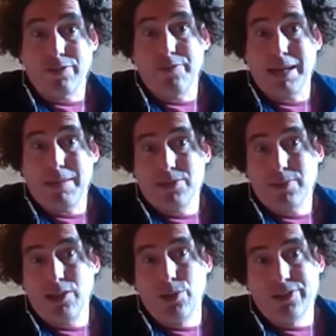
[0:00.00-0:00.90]
of payments
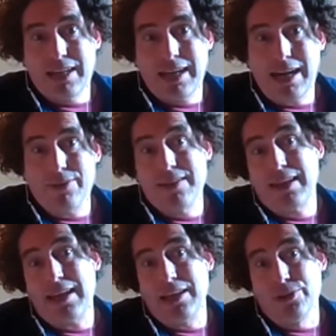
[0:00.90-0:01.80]
with a Yolt account
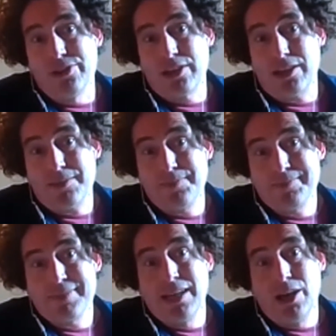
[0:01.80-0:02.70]
and a Yolt card,
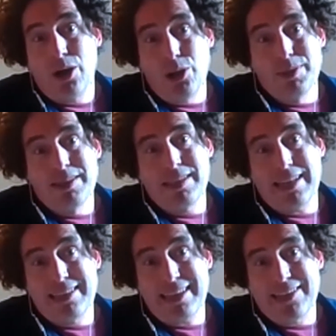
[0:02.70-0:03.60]
all with the
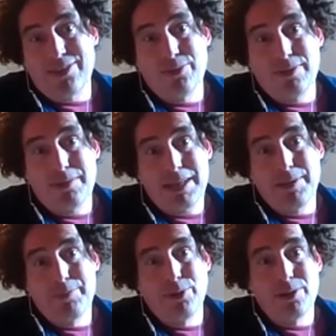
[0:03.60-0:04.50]
intent to make
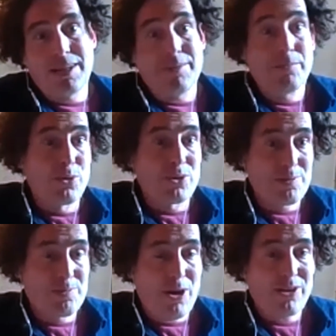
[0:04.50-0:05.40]
people more
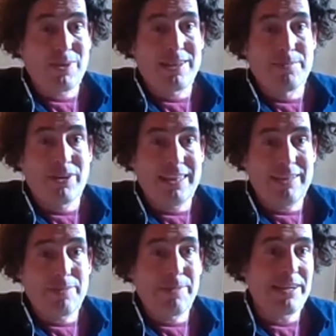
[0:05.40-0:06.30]
smart with the money,
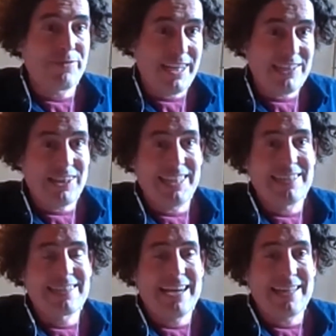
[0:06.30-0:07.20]
give them better financial
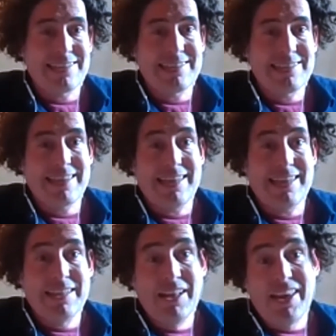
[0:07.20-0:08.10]
insights,
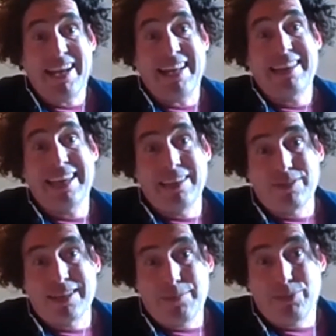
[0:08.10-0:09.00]
and at the end of
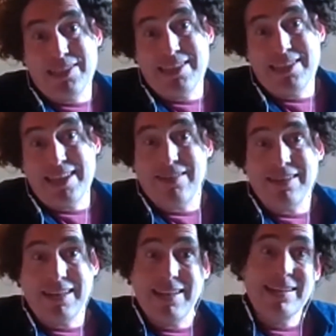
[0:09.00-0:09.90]
the day, bridge
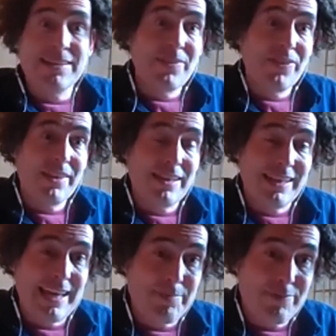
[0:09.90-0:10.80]
the
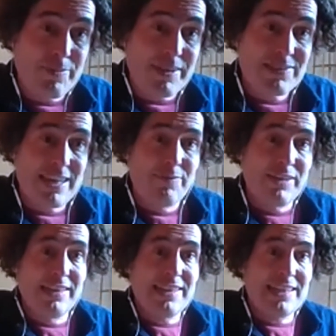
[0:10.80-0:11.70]
gap from the
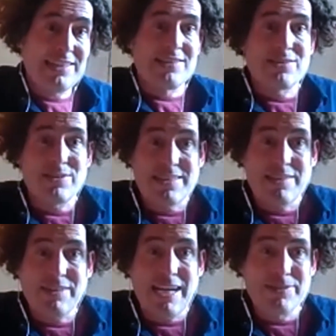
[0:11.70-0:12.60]
saving intentions to the
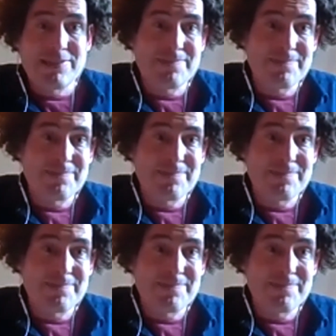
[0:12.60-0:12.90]
saving habits.